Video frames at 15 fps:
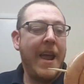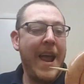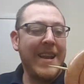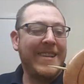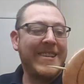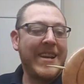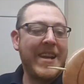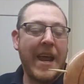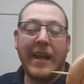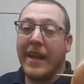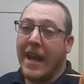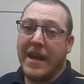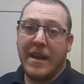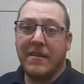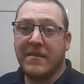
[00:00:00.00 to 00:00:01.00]

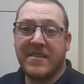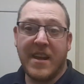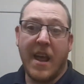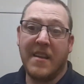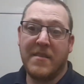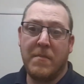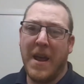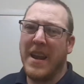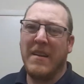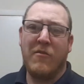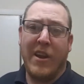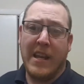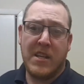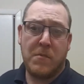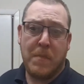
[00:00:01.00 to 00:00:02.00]
Incidentally, I didn't, I didn't
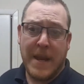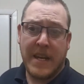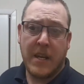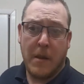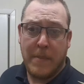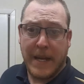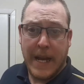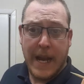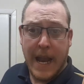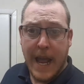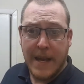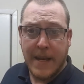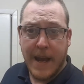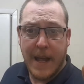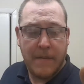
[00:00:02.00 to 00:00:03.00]
really speak at the beginning
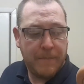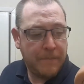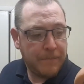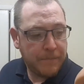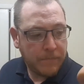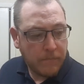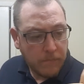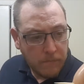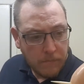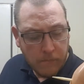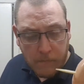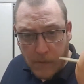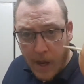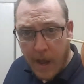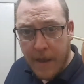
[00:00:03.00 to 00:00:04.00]
there, did I?
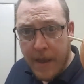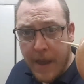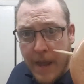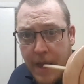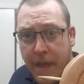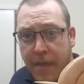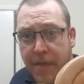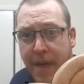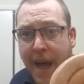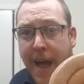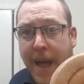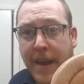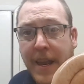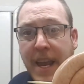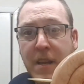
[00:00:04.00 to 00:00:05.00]

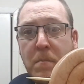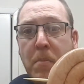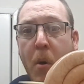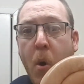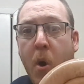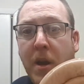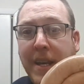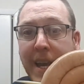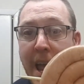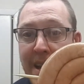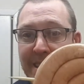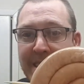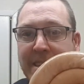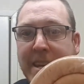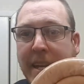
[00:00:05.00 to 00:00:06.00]
That is pork
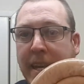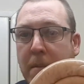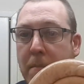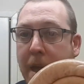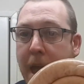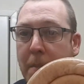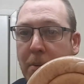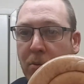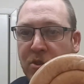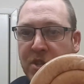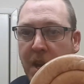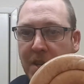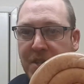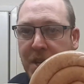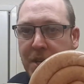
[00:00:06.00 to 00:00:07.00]
and sticky maple
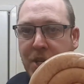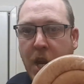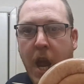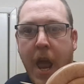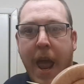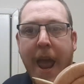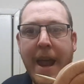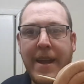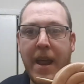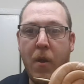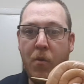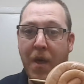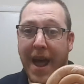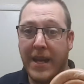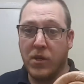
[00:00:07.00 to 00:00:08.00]
sausage.
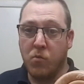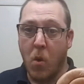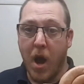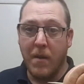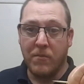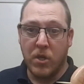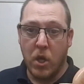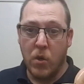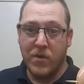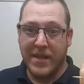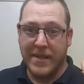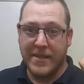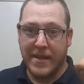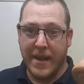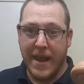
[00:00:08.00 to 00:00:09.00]
Now that is what I'm
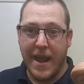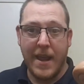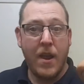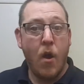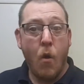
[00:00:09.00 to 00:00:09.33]
using today.